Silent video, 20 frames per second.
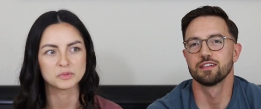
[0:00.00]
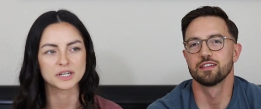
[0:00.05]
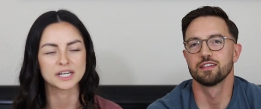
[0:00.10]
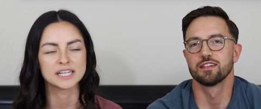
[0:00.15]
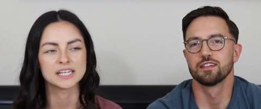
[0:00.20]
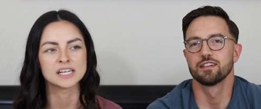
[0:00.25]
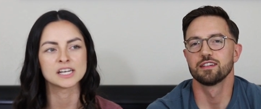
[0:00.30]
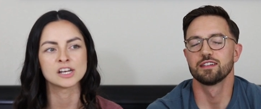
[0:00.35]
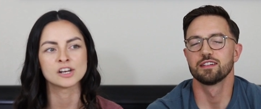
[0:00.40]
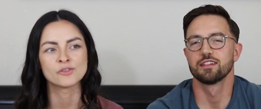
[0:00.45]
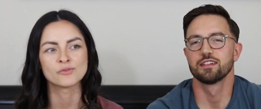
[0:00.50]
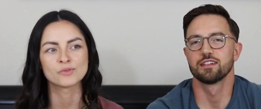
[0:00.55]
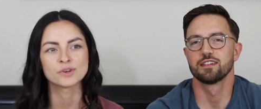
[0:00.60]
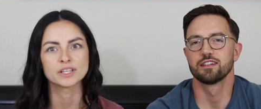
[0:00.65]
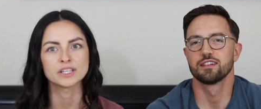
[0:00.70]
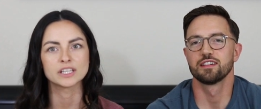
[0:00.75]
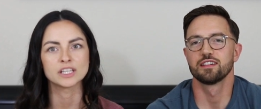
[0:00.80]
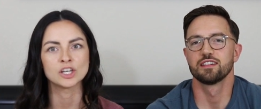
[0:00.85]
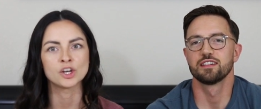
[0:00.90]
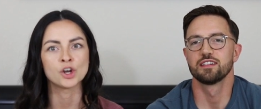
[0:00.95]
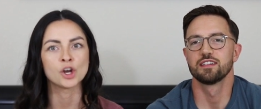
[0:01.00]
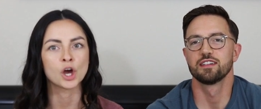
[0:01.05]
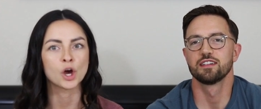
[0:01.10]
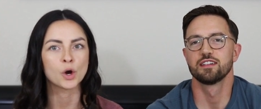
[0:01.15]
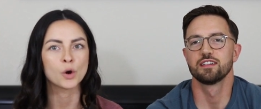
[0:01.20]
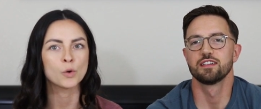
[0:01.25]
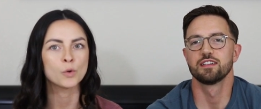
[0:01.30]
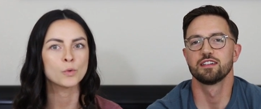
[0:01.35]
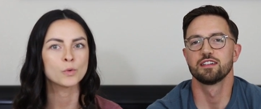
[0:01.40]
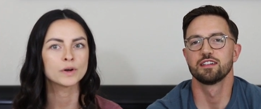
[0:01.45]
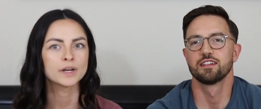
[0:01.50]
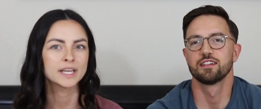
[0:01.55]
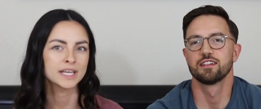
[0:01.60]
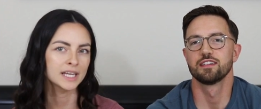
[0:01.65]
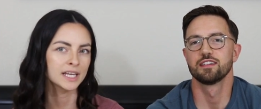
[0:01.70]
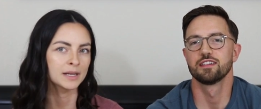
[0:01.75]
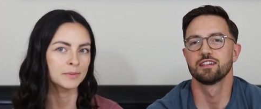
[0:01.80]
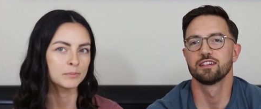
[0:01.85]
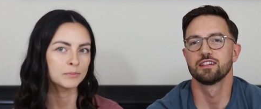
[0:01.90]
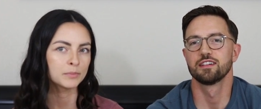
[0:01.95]
Speaker 1: but I didn't really know
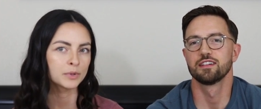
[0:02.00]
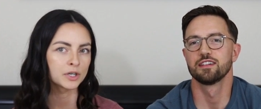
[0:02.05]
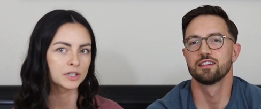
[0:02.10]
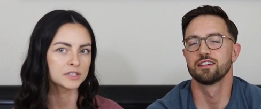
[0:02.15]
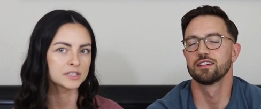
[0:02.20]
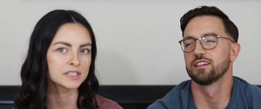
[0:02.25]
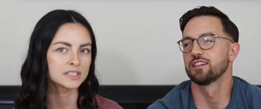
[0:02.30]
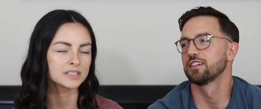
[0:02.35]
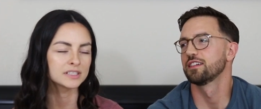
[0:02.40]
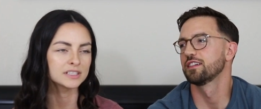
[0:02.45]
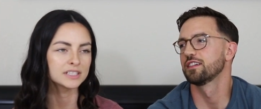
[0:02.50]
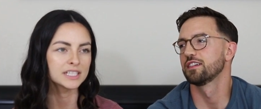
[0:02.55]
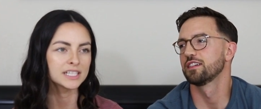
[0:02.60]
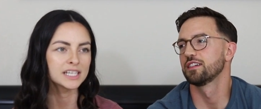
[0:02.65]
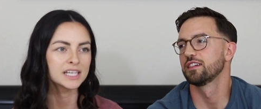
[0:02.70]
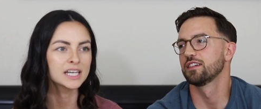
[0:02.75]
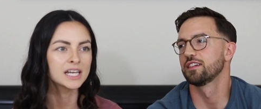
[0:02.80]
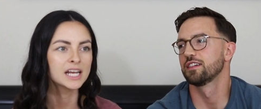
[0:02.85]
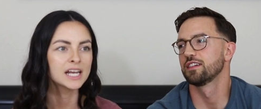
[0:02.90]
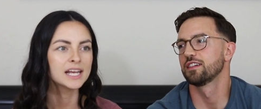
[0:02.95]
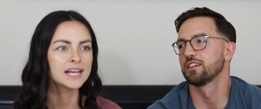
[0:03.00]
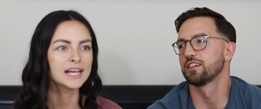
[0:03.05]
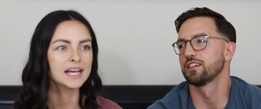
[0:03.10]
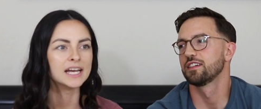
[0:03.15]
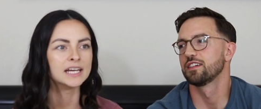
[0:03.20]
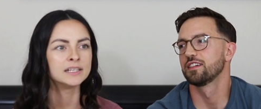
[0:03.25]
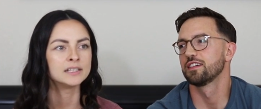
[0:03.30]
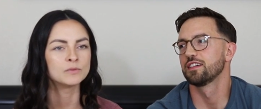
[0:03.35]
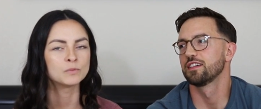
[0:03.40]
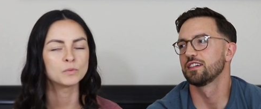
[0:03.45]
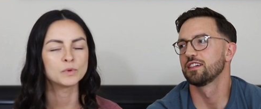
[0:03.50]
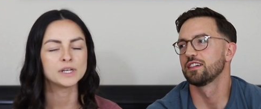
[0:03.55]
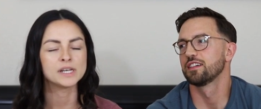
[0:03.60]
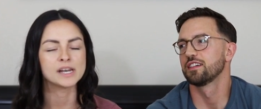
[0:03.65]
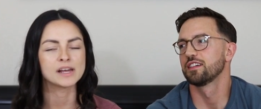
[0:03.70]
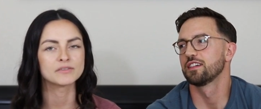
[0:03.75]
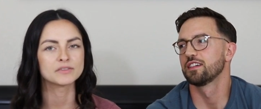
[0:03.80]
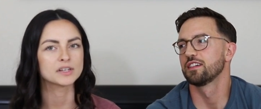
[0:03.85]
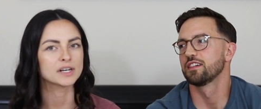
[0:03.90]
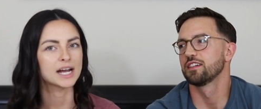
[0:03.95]
him personally. And we
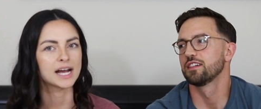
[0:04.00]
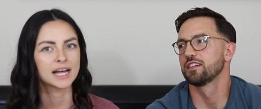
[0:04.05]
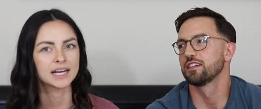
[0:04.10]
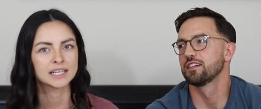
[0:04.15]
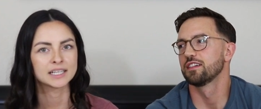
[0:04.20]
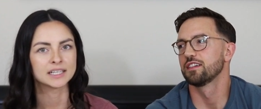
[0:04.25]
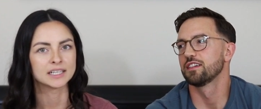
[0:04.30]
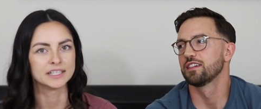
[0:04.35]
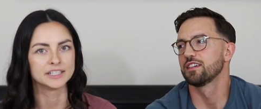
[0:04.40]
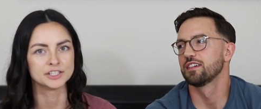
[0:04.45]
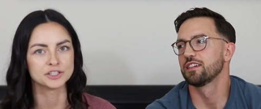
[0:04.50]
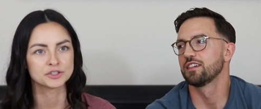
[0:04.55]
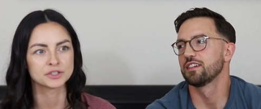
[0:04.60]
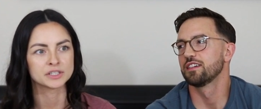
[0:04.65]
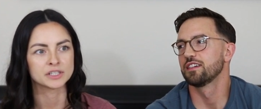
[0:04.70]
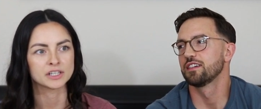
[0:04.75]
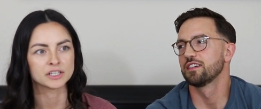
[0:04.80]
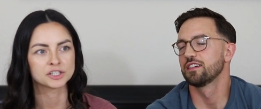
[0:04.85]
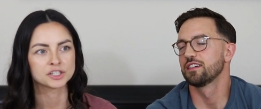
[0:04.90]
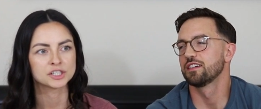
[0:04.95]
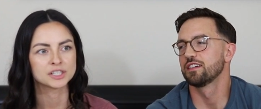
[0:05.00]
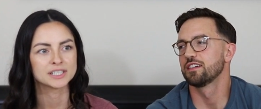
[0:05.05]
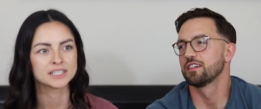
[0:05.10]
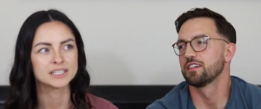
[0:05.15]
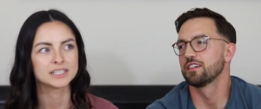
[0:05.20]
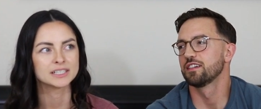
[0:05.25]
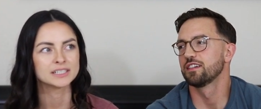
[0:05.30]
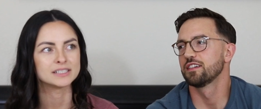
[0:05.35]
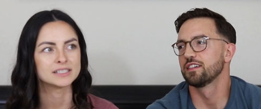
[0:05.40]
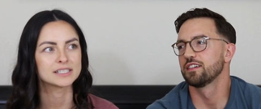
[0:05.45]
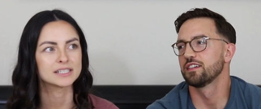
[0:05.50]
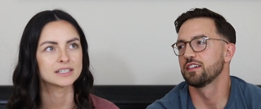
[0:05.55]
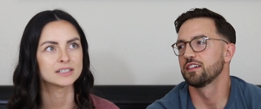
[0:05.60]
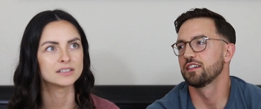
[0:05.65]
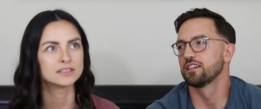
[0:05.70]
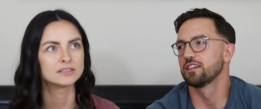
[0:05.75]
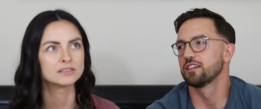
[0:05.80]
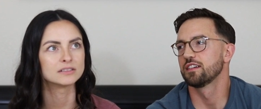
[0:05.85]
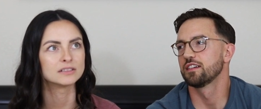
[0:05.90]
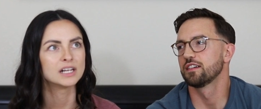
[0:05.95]
never had an introduction
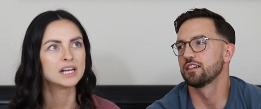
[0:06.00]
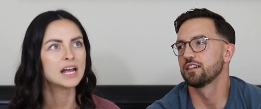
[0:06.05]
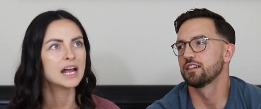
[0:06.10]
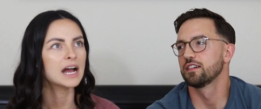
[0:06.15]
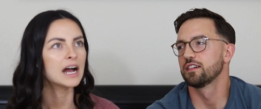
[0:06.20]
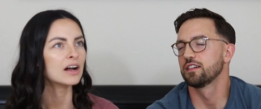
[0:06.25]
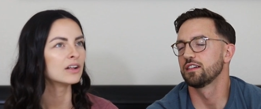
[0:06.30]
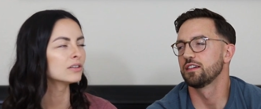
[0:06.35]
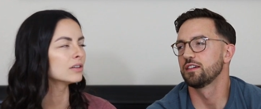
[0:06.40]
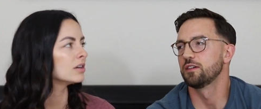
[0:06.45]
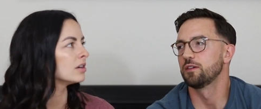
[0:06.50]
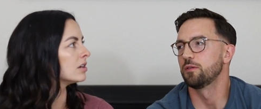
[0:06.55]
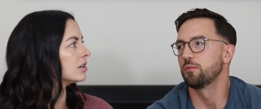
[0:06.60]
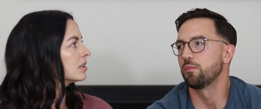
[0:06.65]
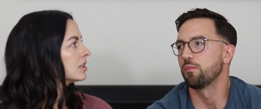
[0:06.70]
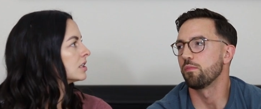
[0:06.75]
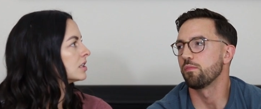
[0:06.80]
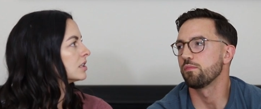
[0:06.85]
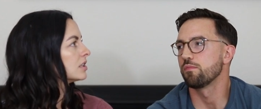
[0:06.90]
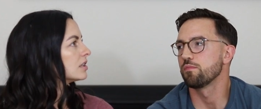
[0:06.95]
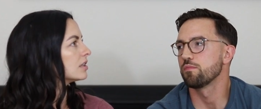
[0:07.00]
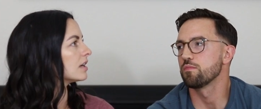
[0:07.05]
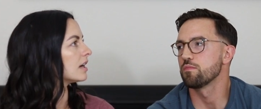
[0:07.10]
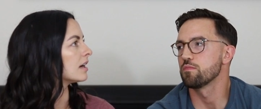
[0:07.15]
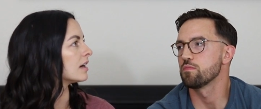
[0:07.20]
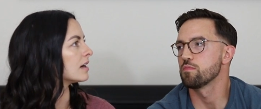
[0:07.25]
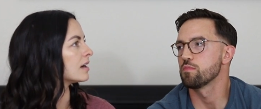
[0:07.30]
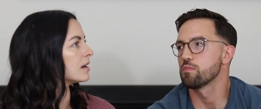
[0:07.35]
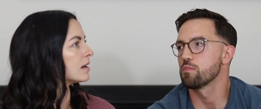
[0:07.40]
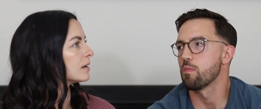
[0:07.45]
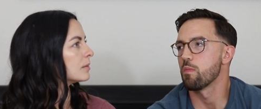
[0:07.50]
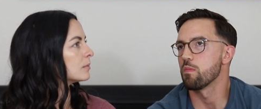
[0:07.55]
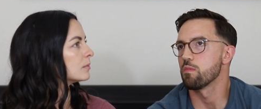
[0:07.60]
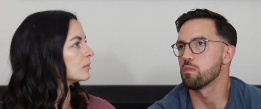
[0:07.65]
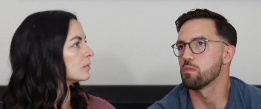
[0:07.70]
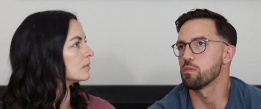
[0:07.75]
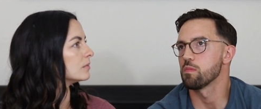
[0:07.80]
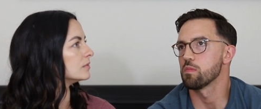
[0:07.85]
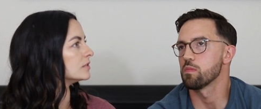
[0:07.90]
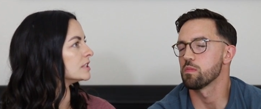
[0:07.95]
until how long um,